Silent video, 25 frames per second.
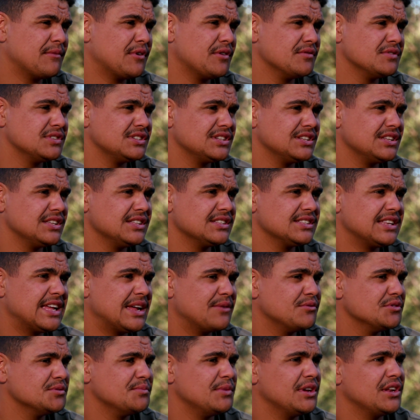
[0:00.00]
obviously this lad
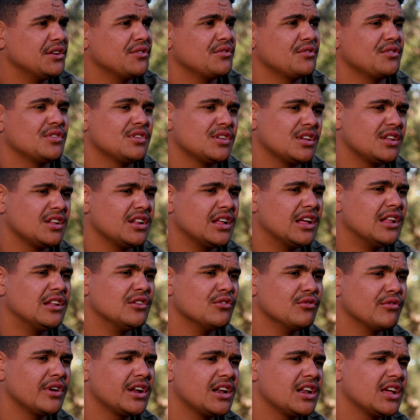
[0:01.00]
was being a you know,
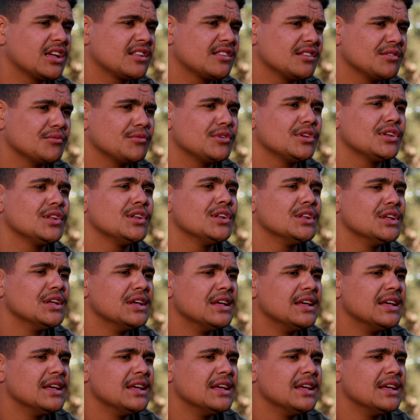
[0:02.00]
little redneck to me, and